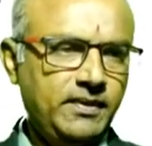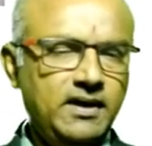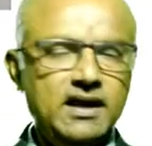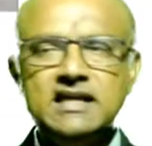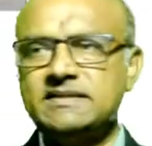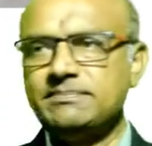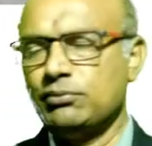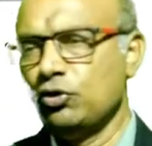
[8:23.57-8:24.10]

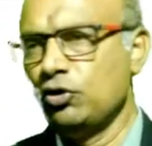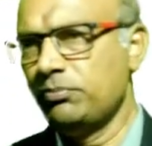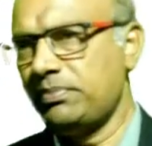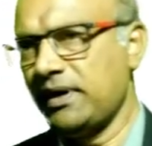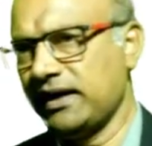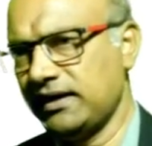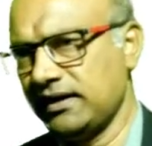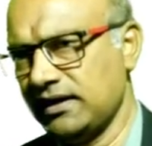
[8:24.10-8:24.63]
Is proved
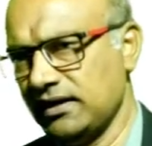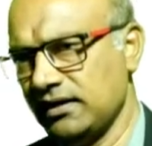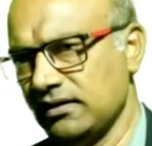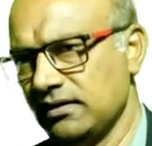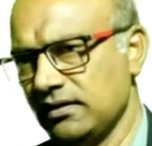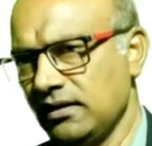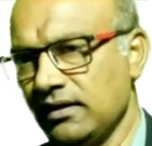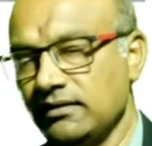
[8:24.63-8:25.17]
practically.
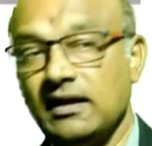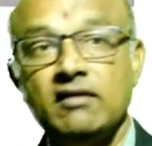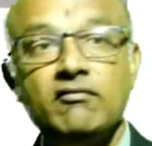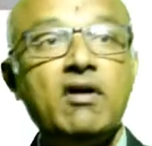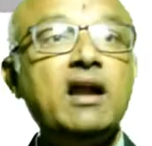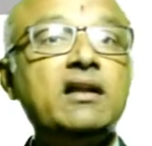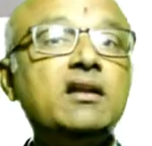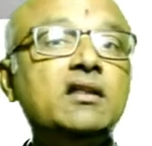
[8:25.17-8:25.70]
Then
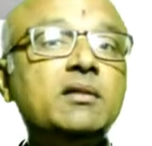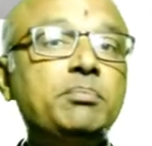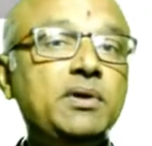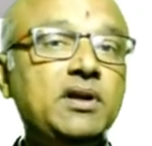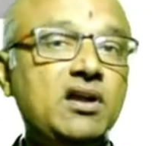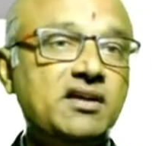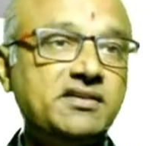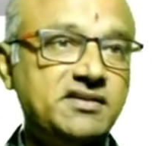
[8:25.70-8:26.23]
what are the
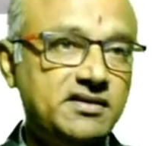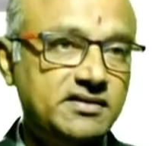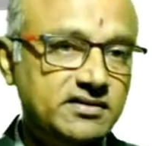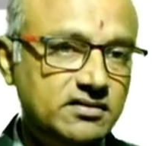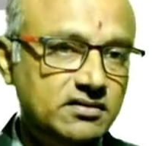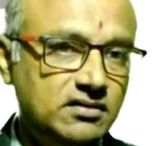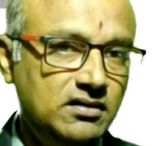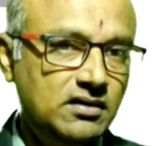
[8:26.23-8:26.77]

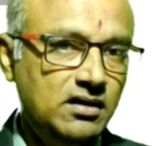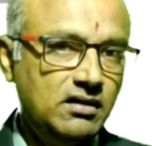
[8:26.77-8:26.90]
precautions?